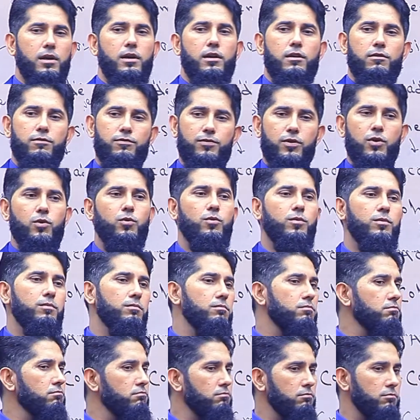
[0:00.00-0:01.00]
A few
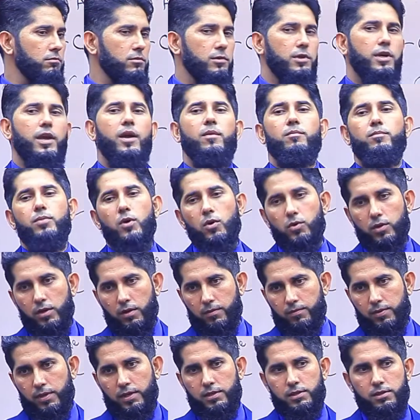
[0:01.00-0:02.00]
compound
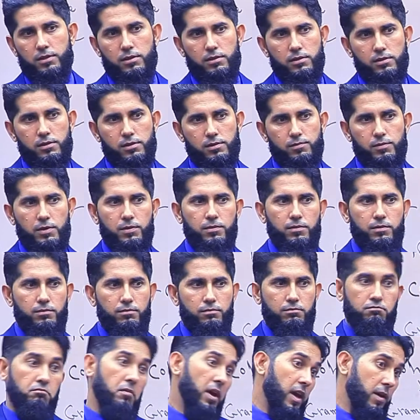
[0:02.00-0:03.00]
complex sentences,
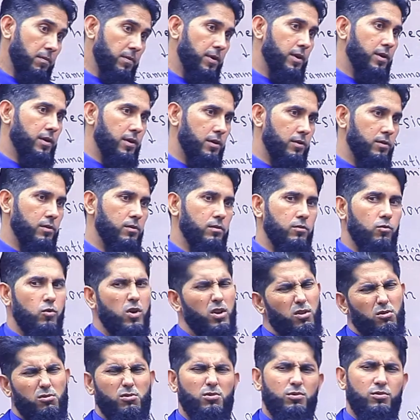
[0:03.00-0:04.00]
maybe,
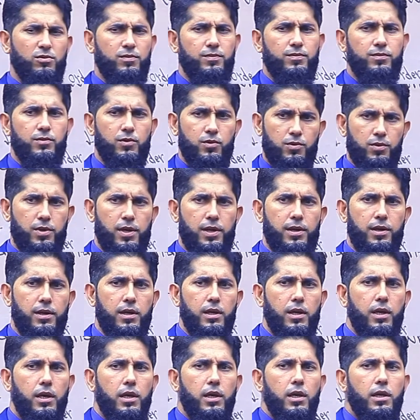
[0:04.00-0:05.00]
1 or 2, okay?
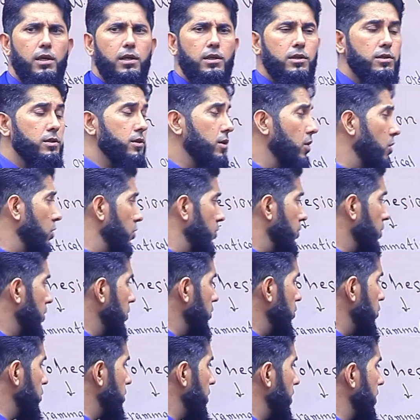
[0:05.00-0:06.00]
So
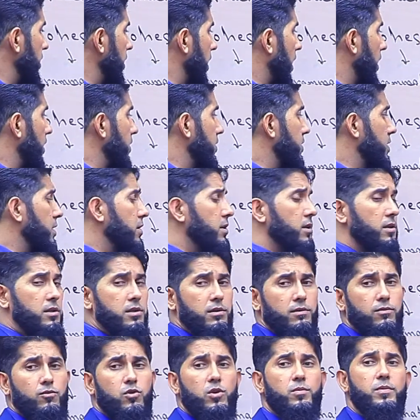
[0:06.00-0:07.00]
using
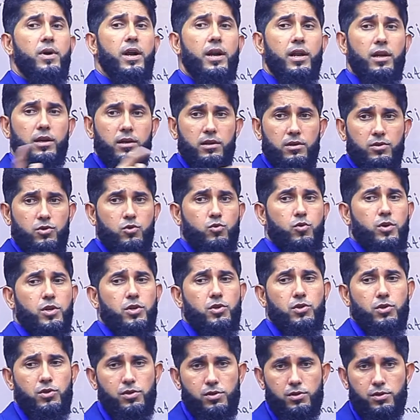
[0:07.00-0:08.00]
alternative grammatical
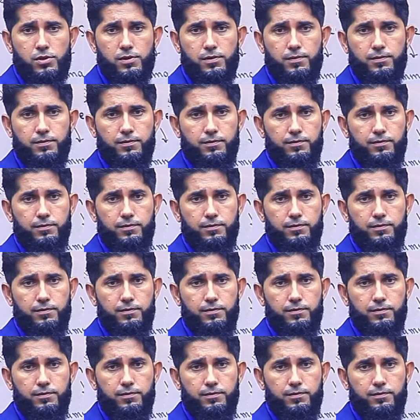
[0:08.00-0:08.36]
structures.